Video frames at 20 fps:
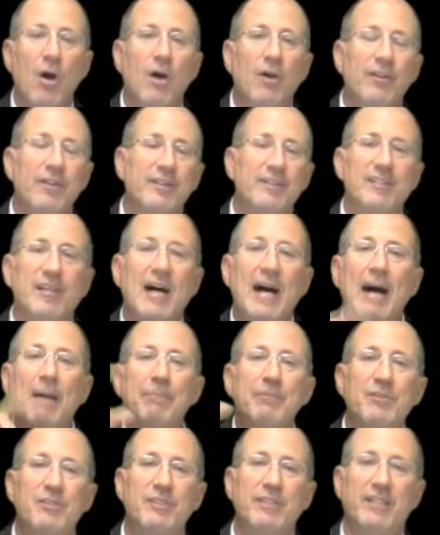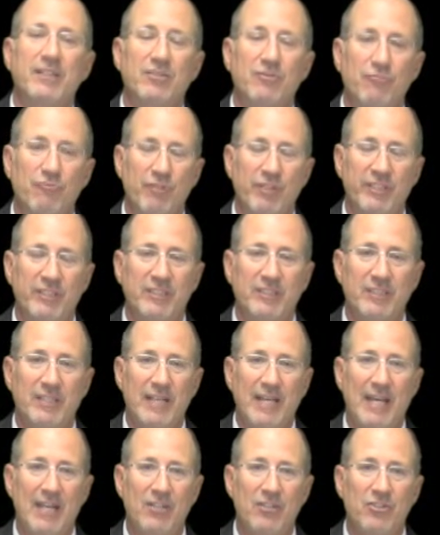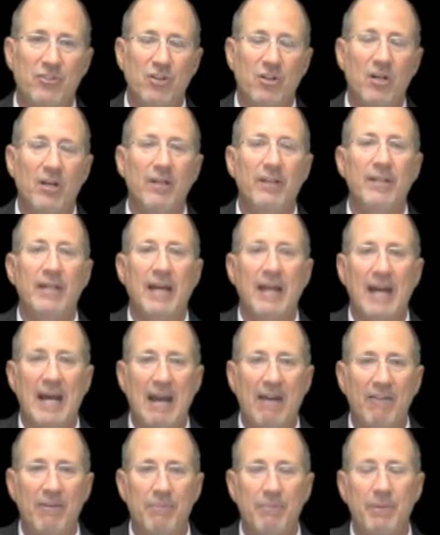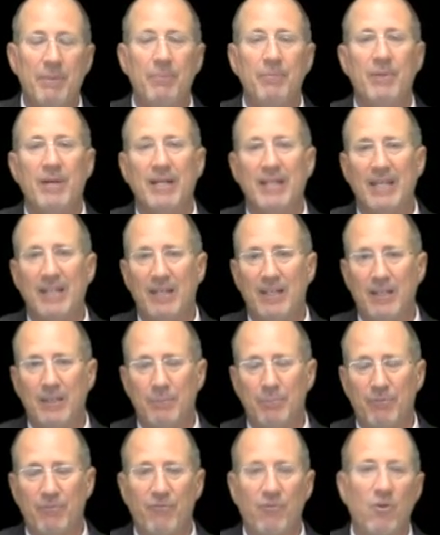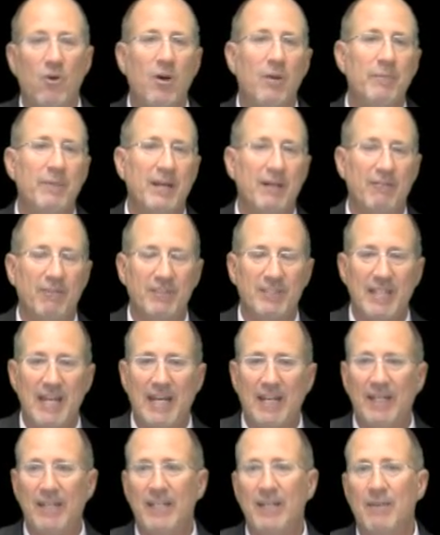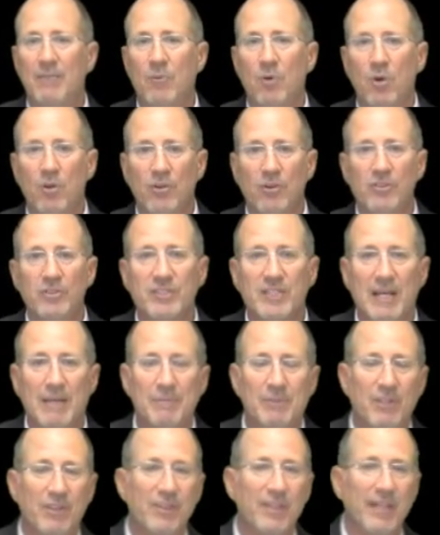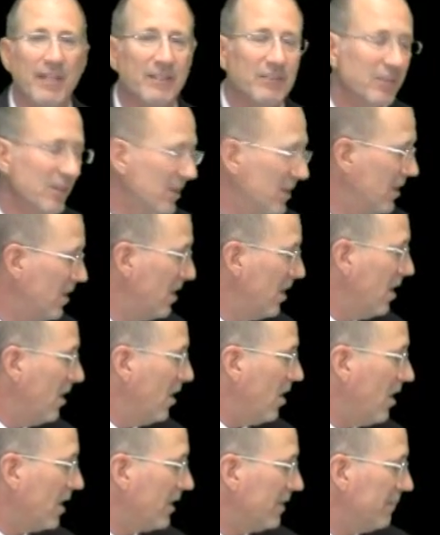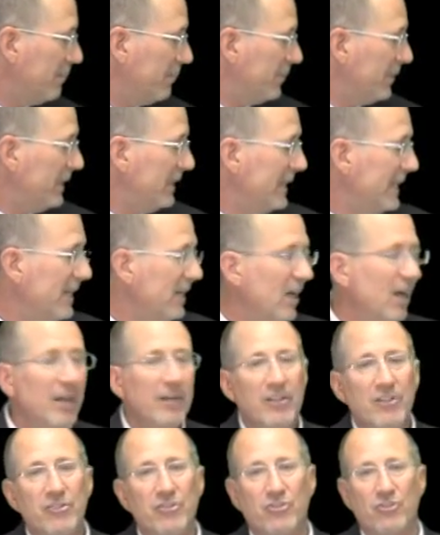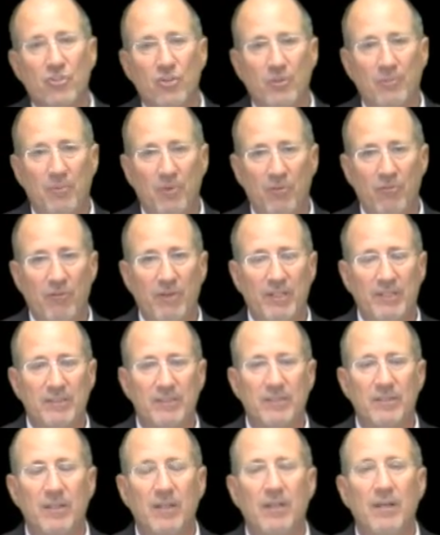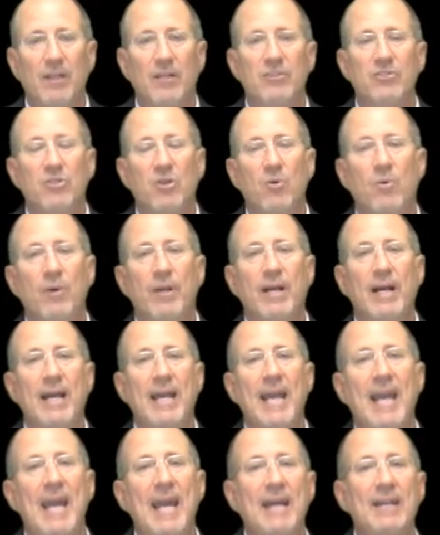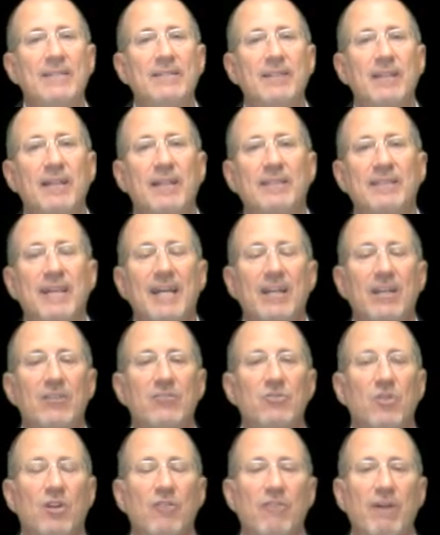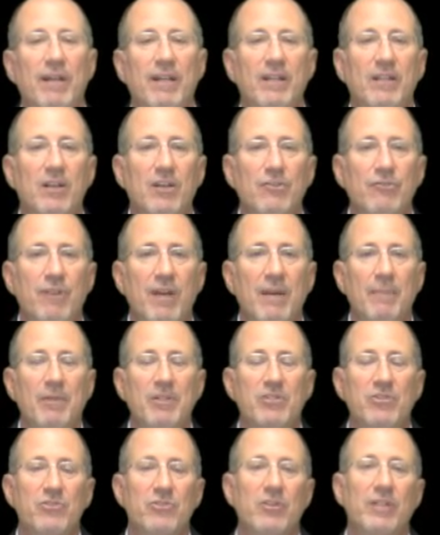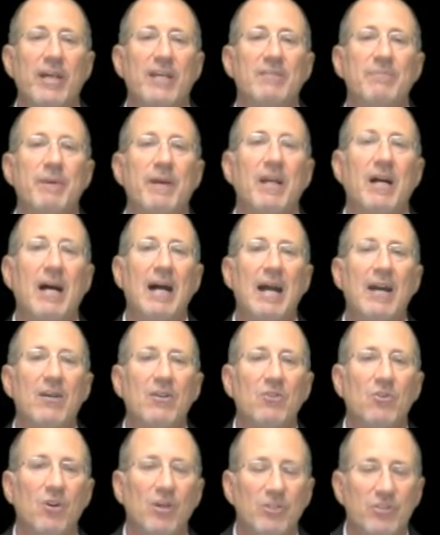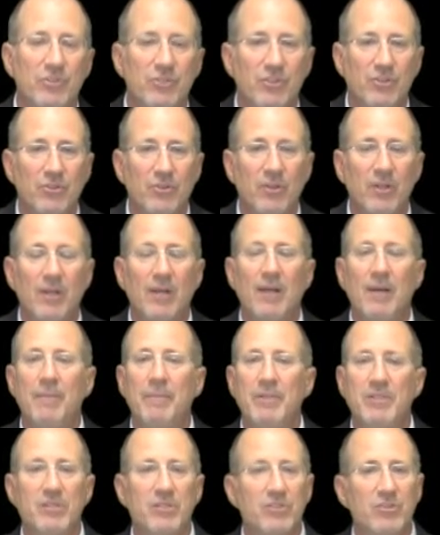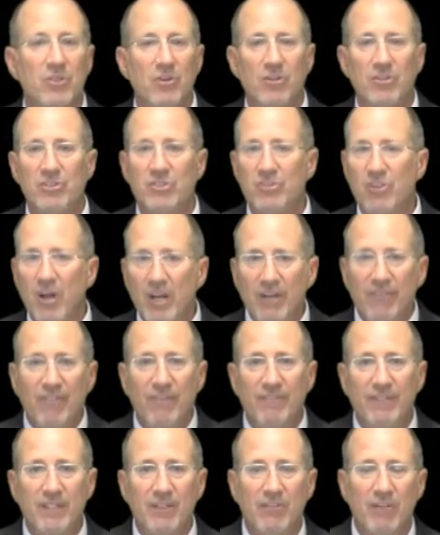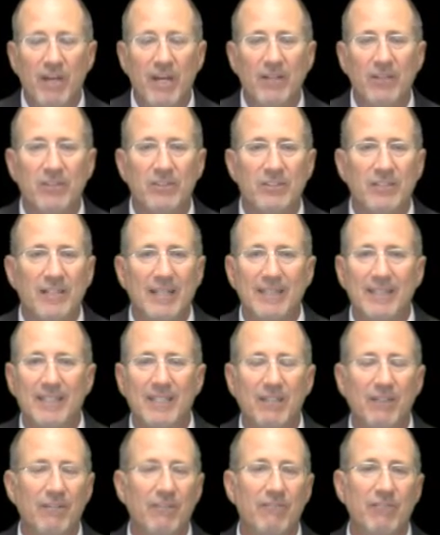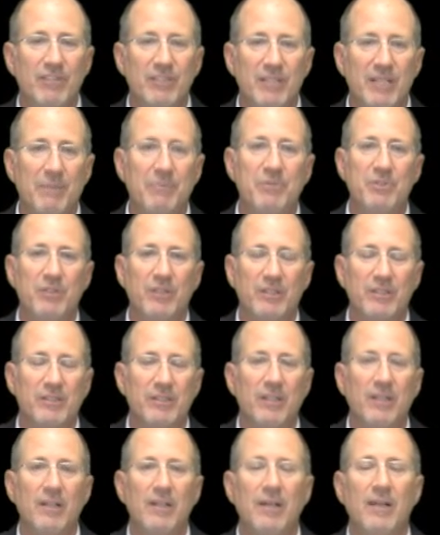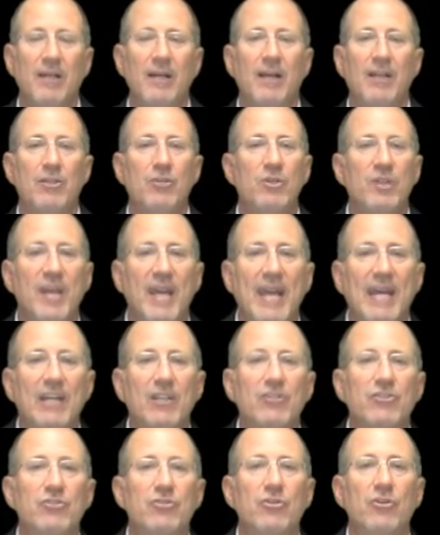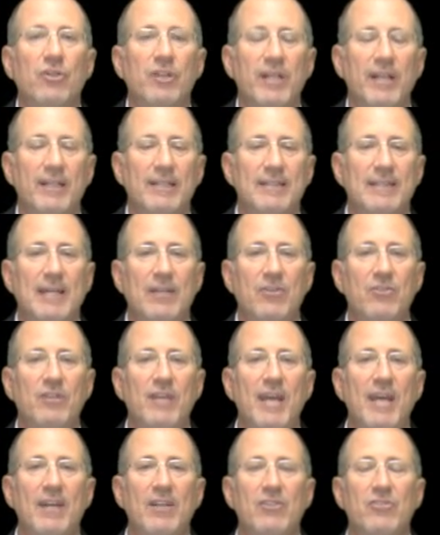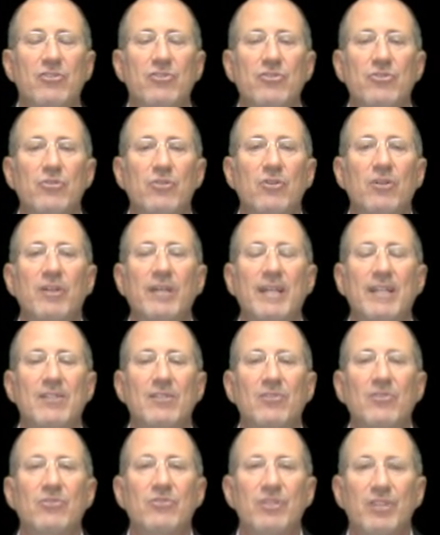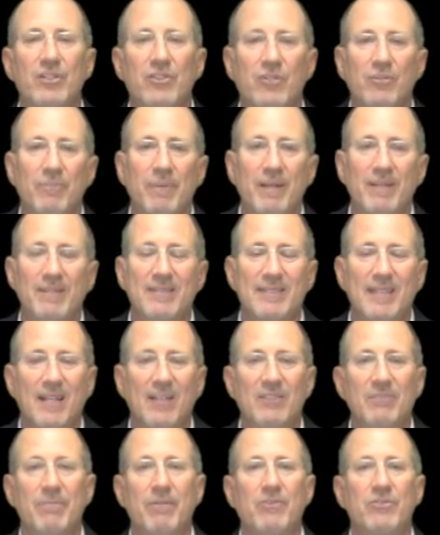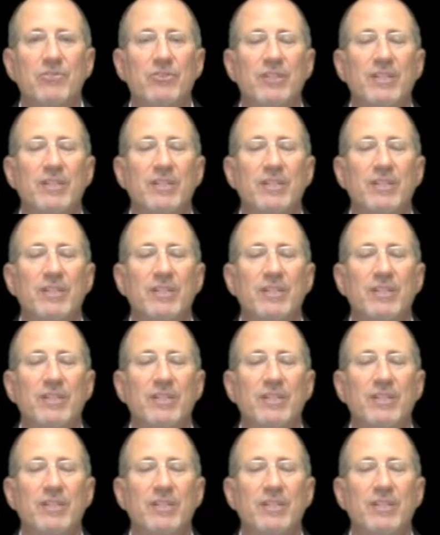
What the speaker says: The top 6 risks in HR, not hiring people, not getting them to perform, not retaining them, all those types of things, are completely uninsurable risks. So when I ask executives all around the country, how much did your last bad hire cost you, business owners start at 50 grand because they're not thinking the receptionist. You can't insure against that. You can't insure against losing your best salesperson.